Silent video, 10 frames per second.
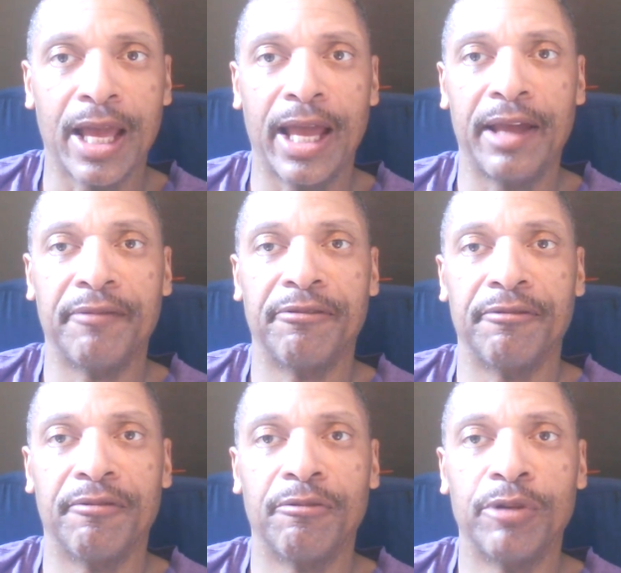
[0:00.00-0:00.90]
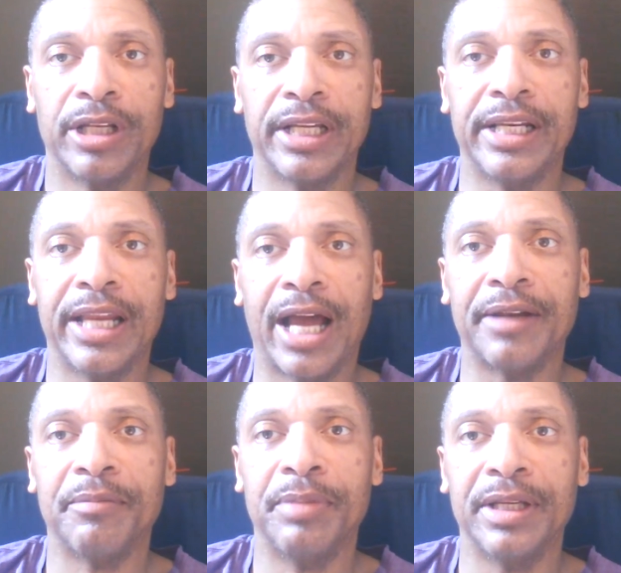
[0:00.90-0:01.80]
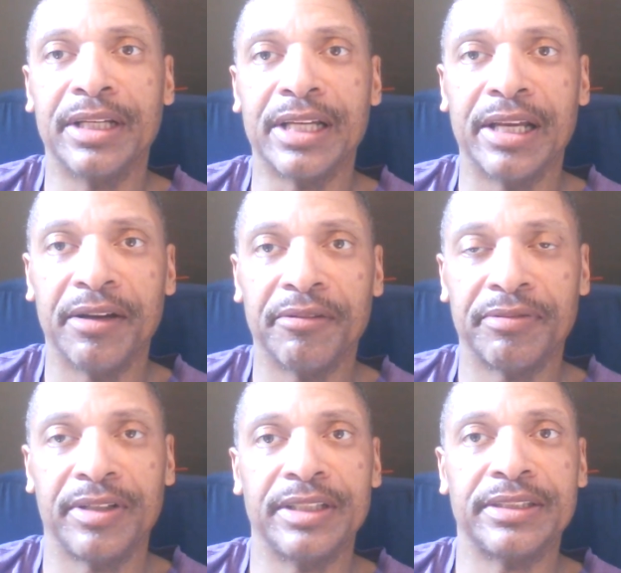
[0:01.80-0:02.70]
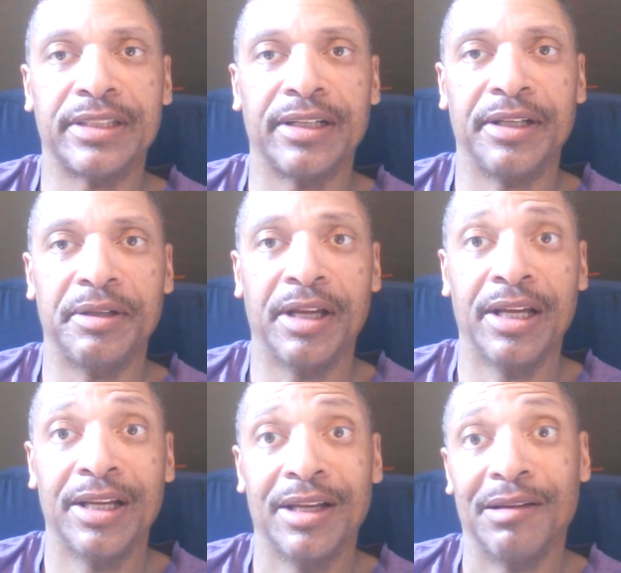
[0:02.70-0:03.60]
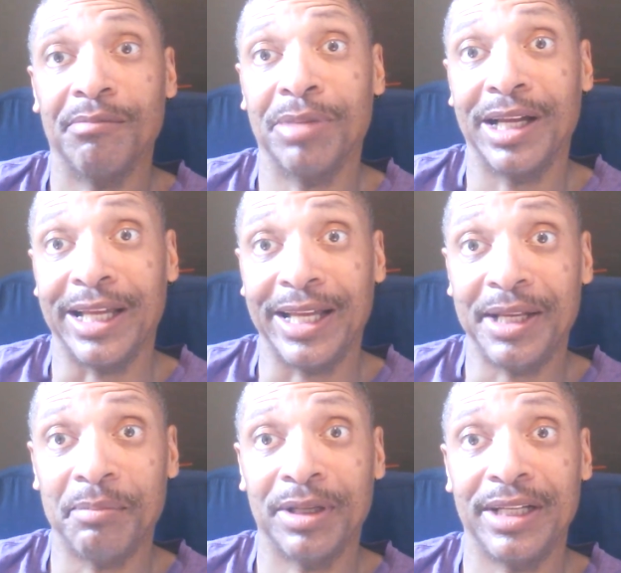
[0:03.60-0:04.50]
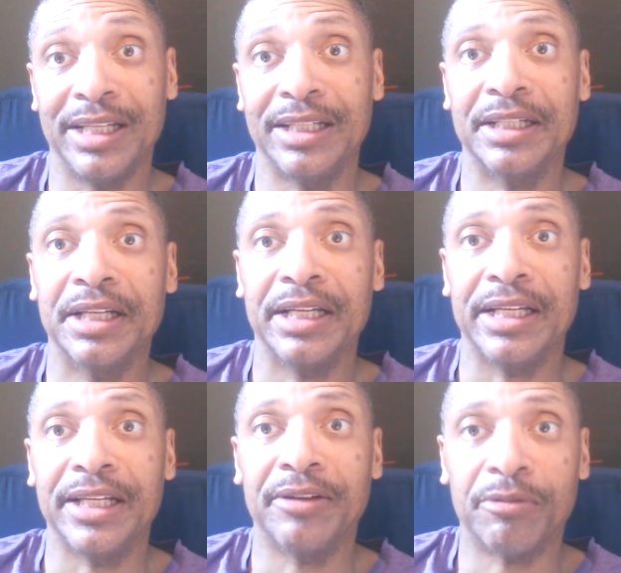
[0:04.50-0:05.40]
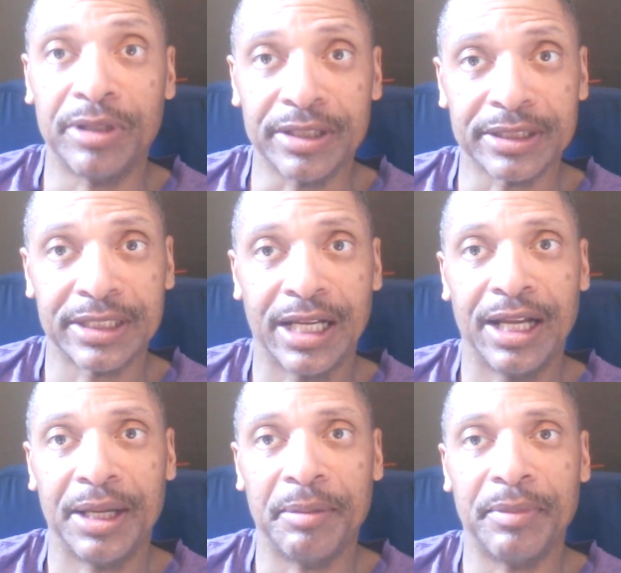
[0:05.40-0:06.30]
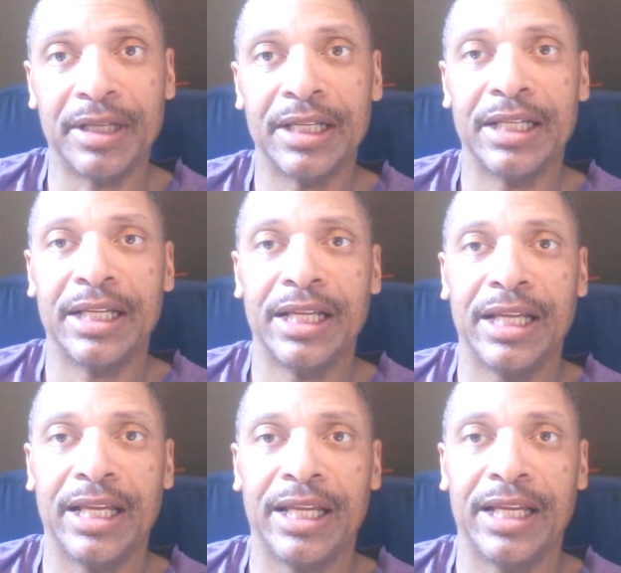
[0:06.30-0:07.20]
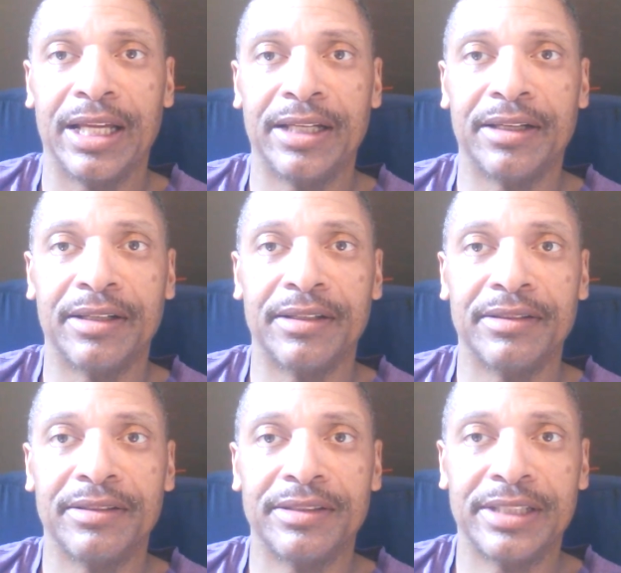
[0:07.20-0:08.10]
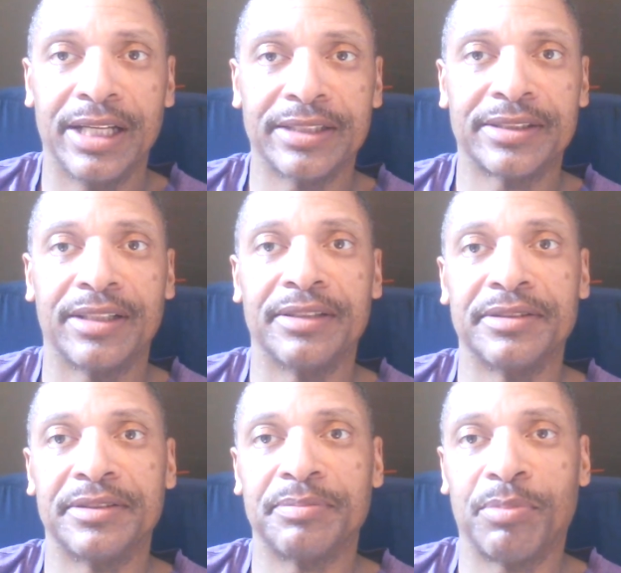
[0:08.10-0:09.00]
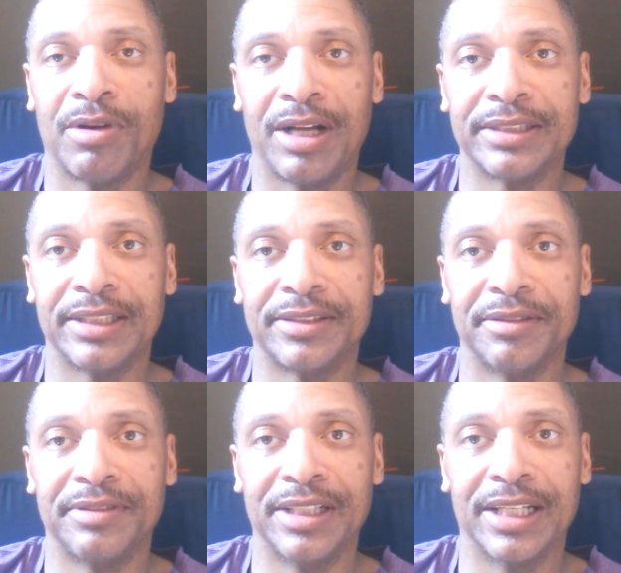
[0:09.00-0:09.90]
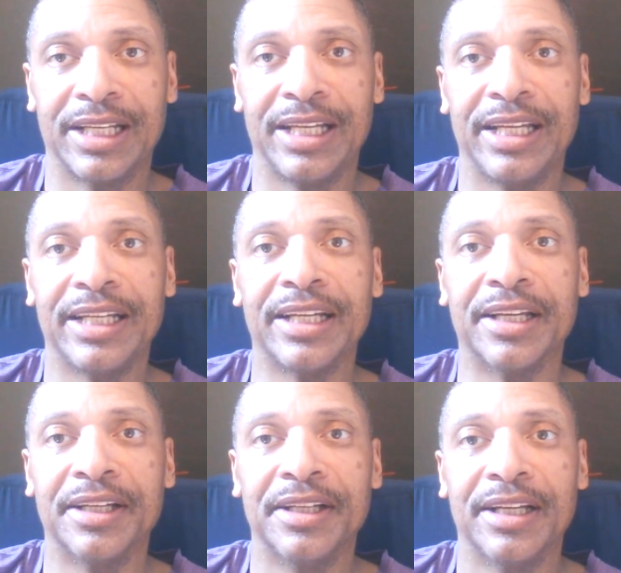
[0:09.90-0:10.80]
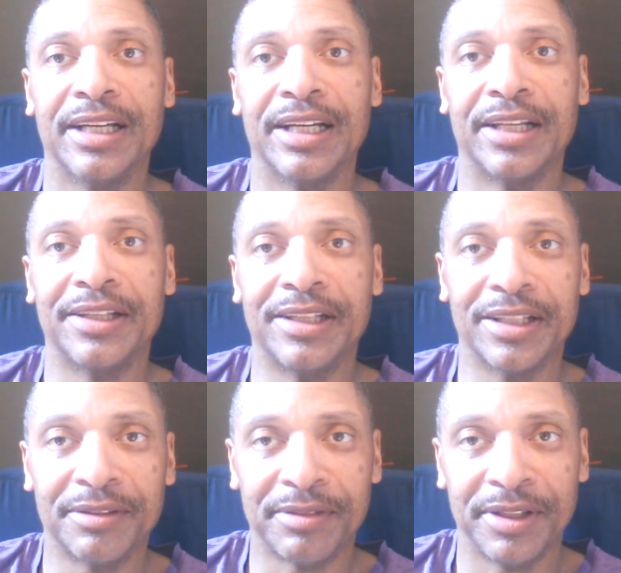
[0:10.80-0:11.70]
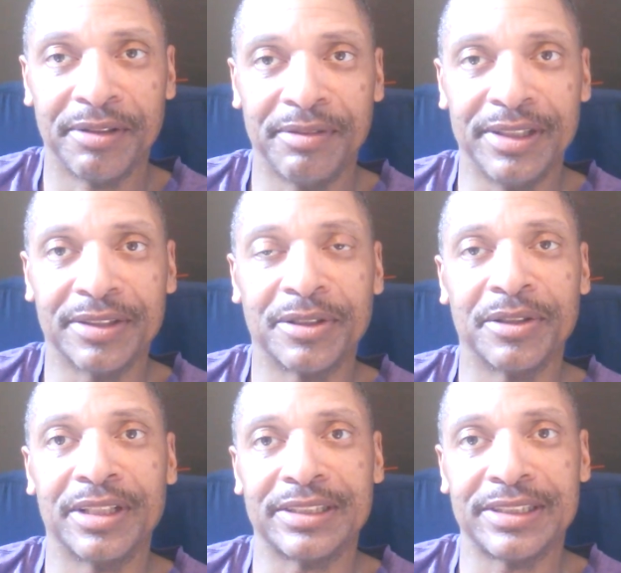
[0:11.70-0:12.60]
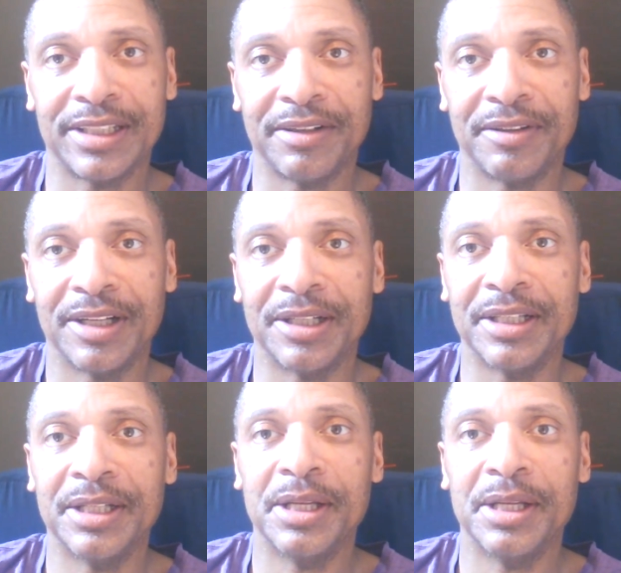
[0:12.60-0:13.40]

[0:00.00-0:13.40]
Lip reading: have really not been carefully studied by anybody in real time. And Tesla's process of delaying the delivery of the vehicle, et cetera,